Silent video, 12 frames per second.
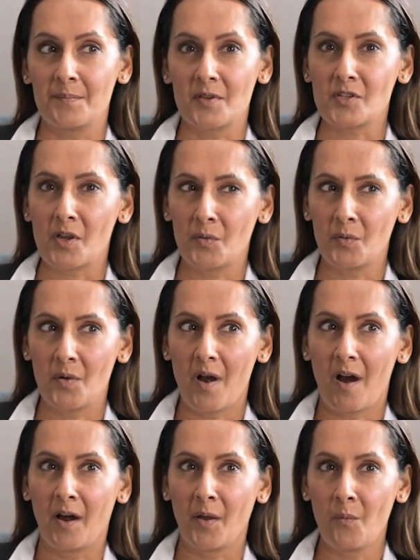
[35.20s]
So
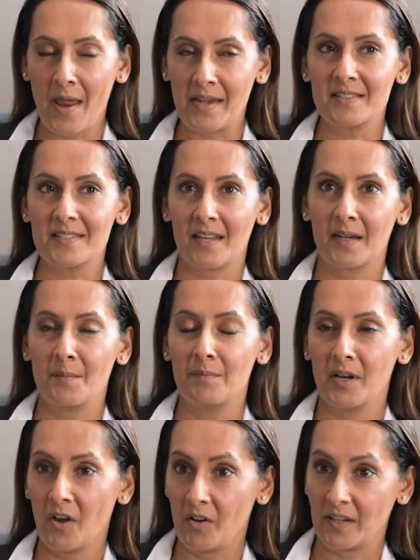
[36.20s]
I went in
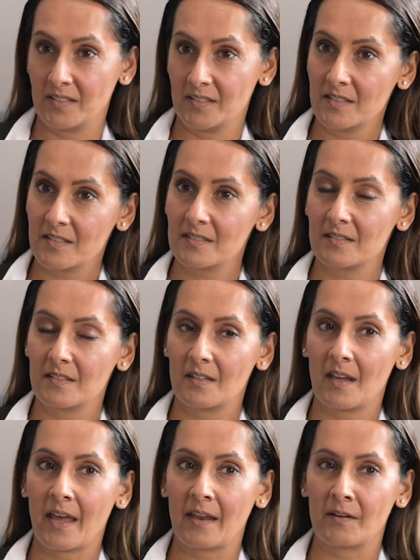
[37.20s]
blind
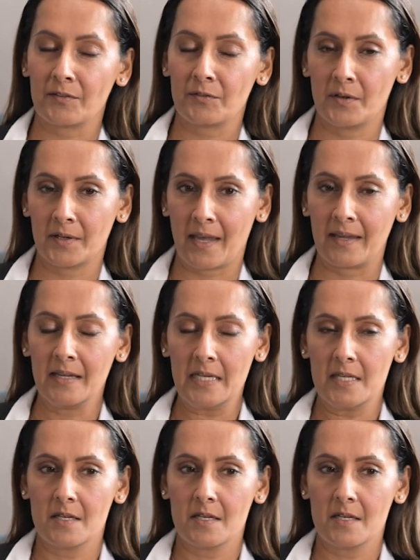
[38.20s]
and I thought, okay,